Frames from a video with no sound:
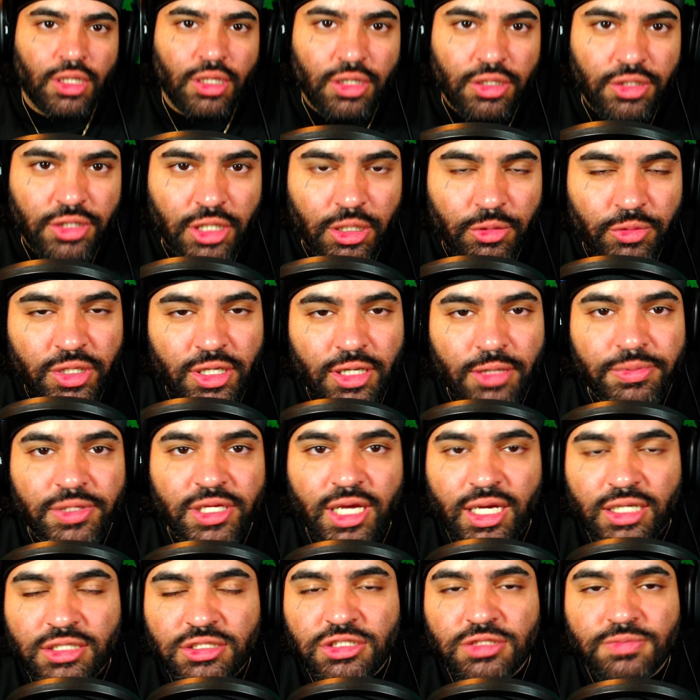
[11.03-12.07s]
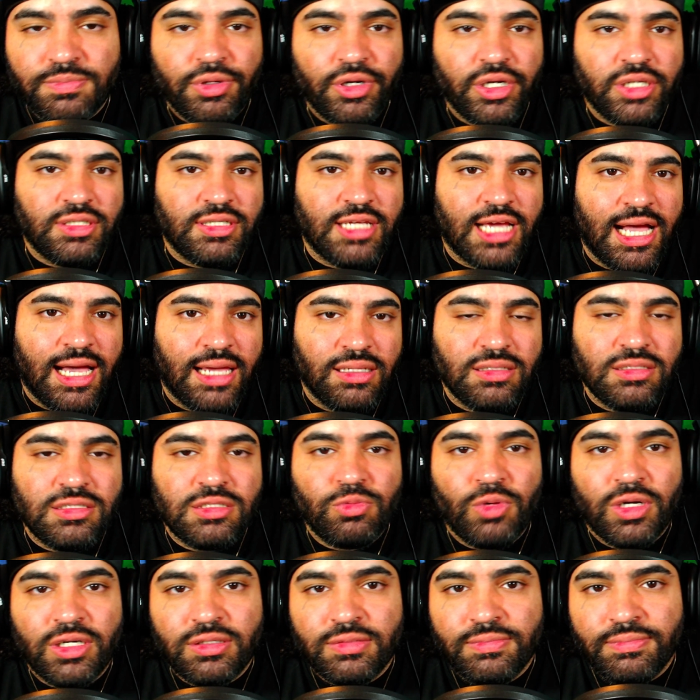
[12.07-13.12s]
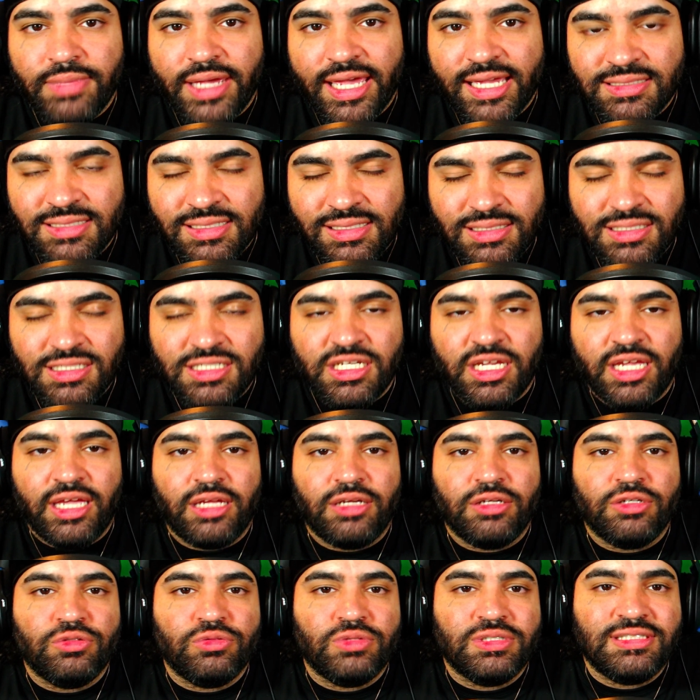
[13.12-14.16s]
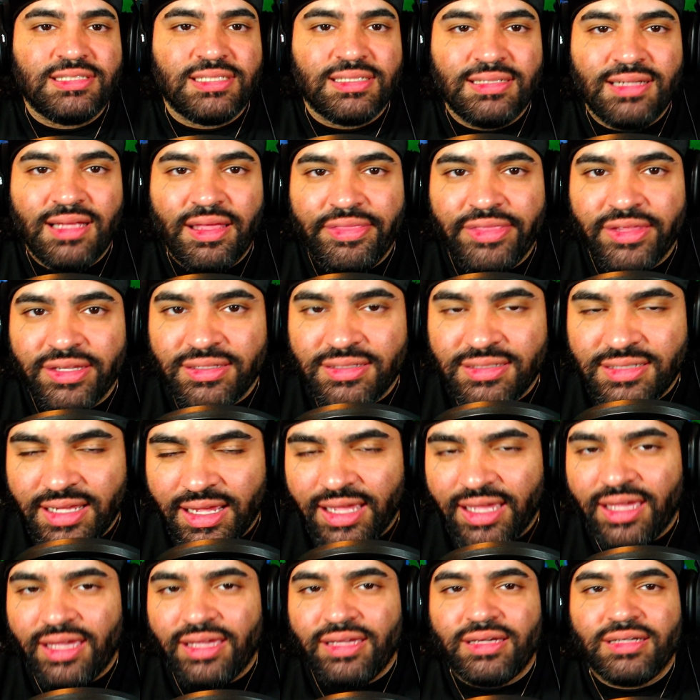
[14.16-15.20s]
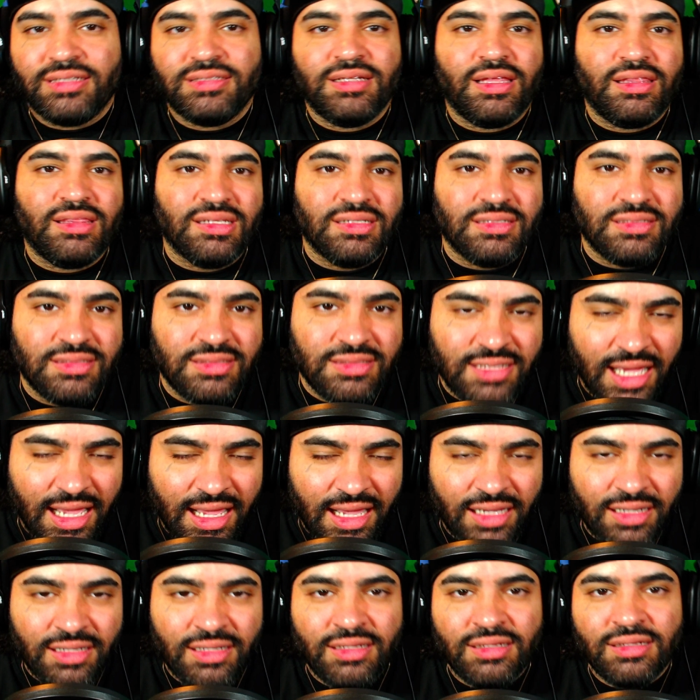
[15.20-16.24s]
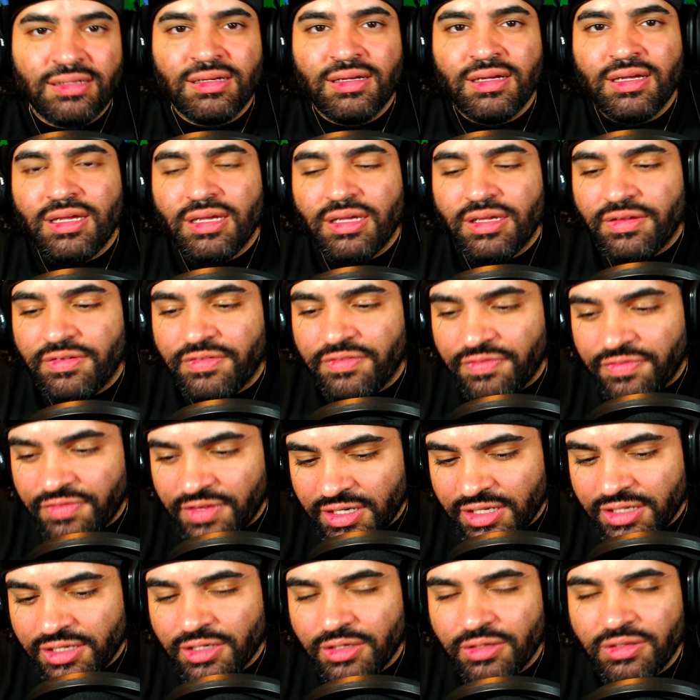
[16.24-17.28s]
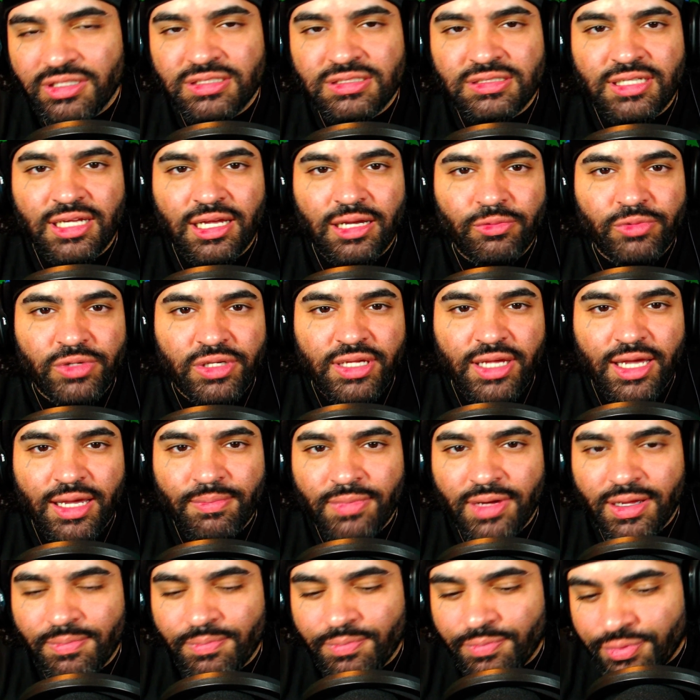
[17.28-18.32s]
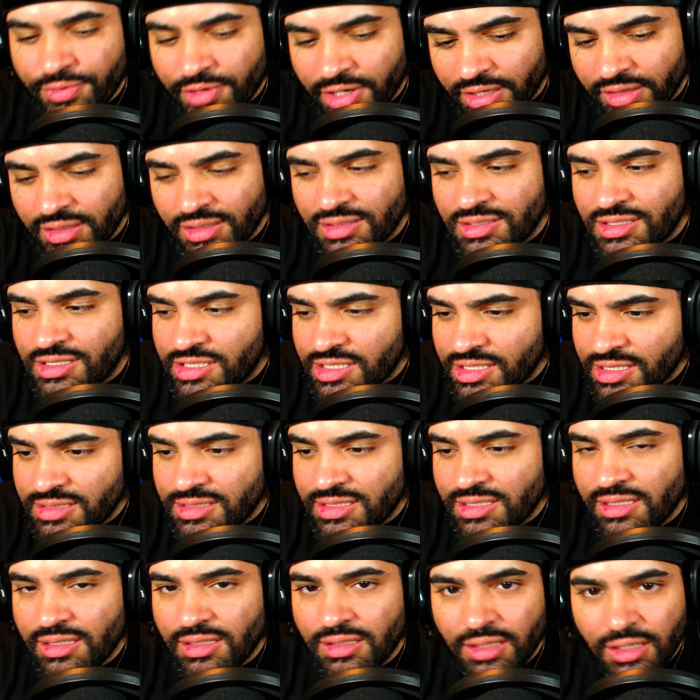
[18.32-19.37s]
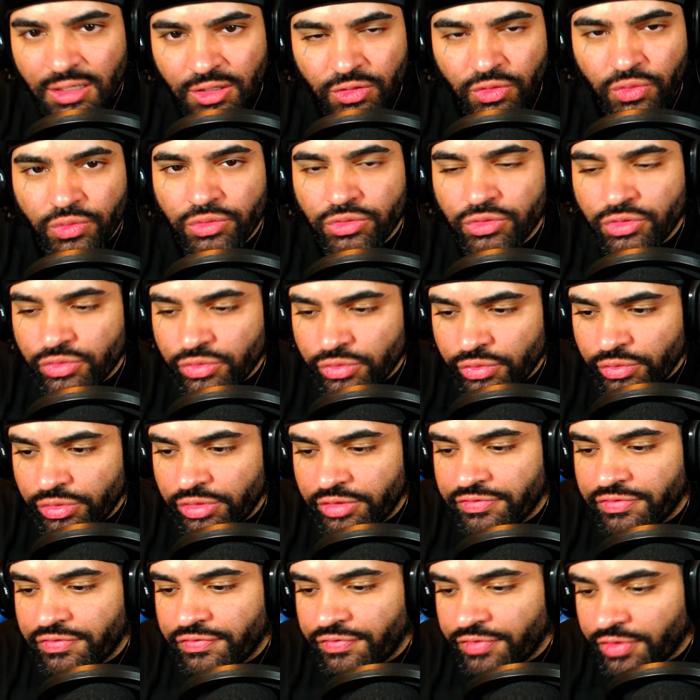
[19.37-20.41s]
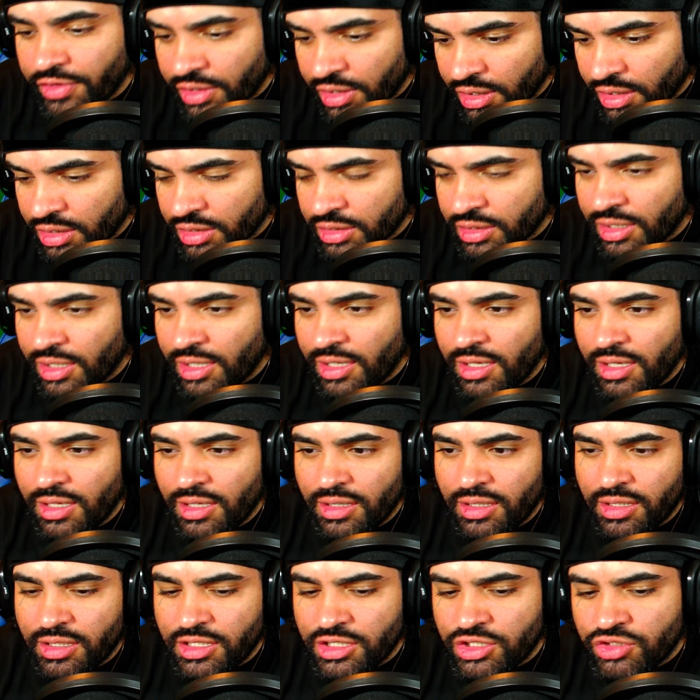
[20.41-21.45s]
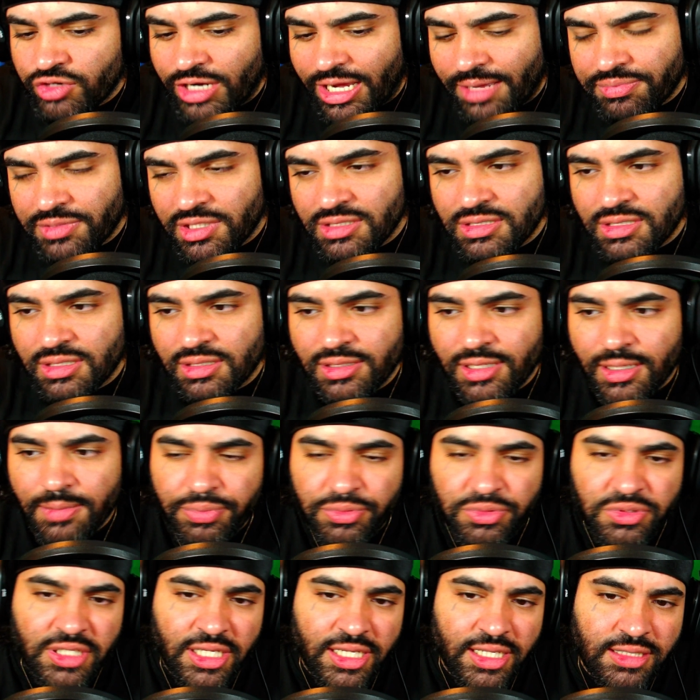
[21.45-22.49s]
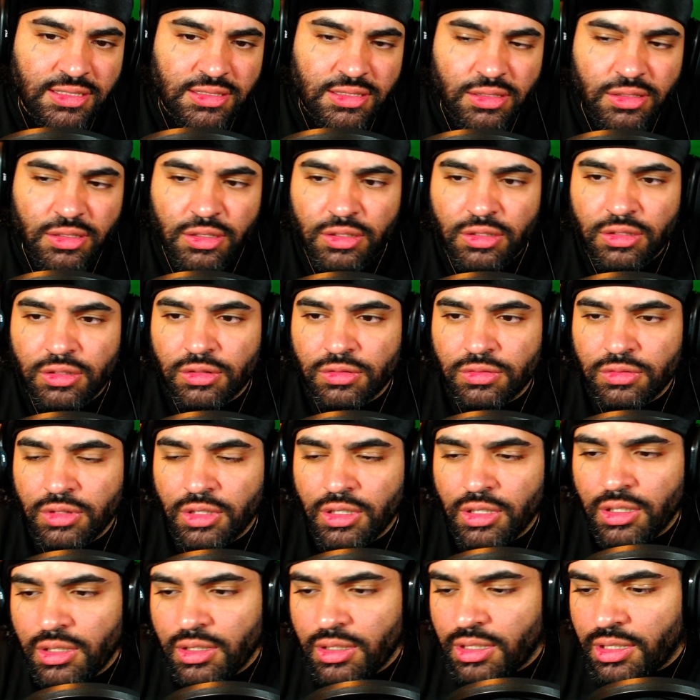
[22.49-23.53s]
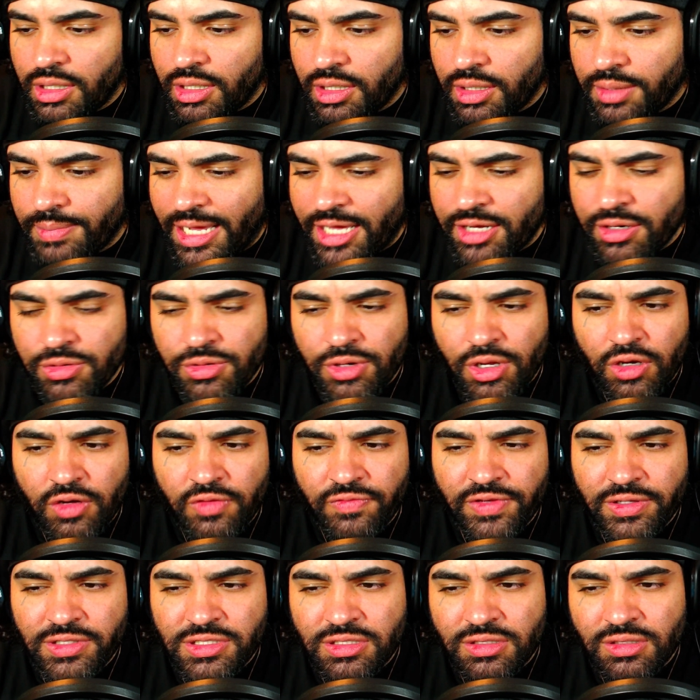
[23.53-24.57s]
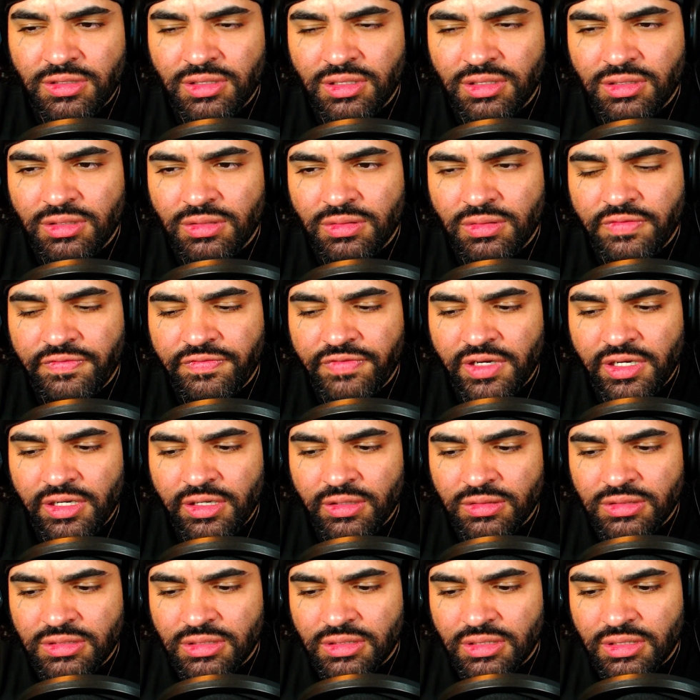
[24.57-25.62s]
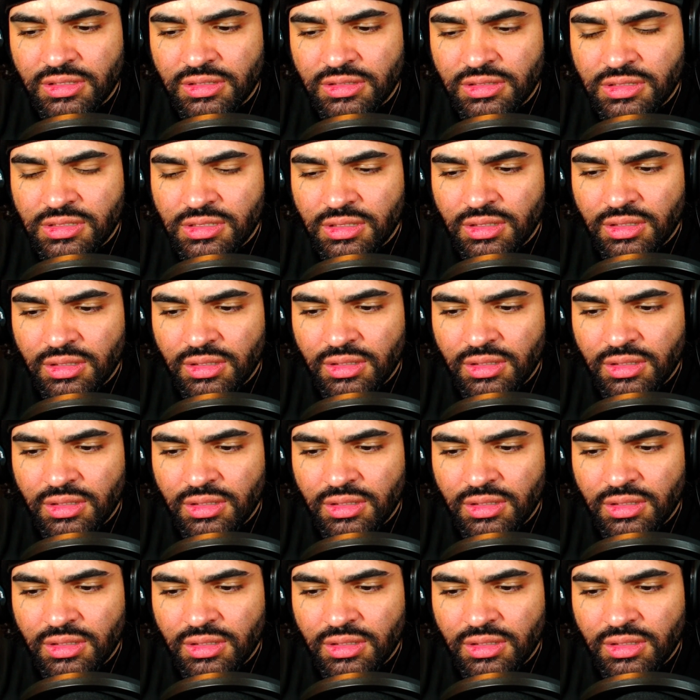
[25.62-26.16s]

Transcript: Yo, what up, y'all? It's your boy Dollars. Welcome back to the channel. It's another day, another dollar video. This time we got my brother Geezy Loc through the fog. He dropped this a couple days ago. Um, I don't know if he's gonna do a video to this.